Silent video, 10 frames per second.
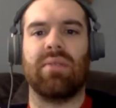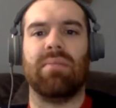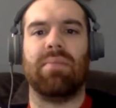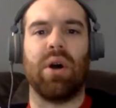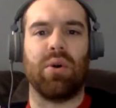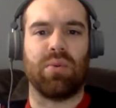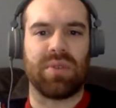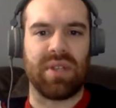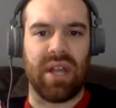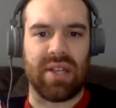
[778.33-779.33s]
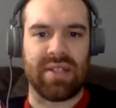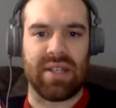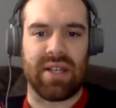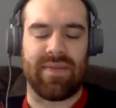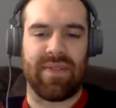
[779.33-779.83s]
boat as
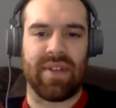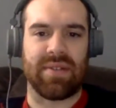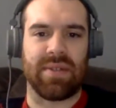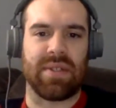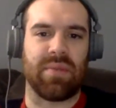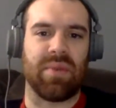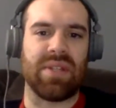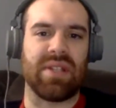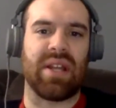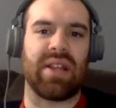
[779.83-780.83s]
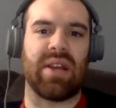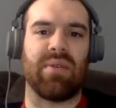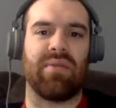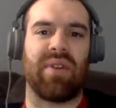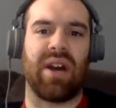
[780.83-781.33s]
if this was the reason that they
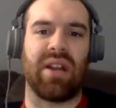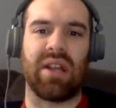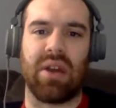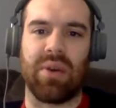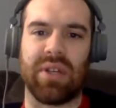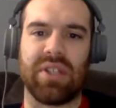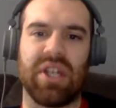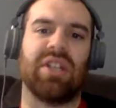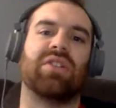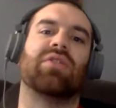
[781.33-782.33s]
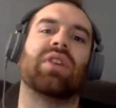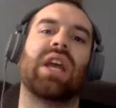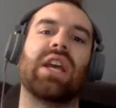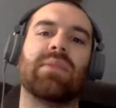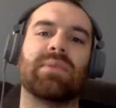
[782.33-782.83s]
were finally going to change their
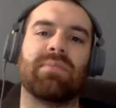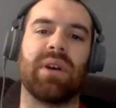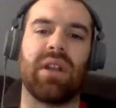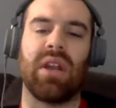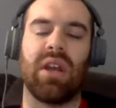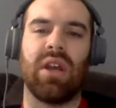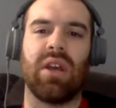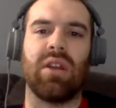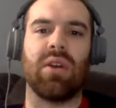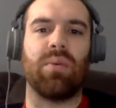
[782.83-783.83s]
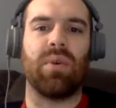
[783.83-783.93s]
names, but there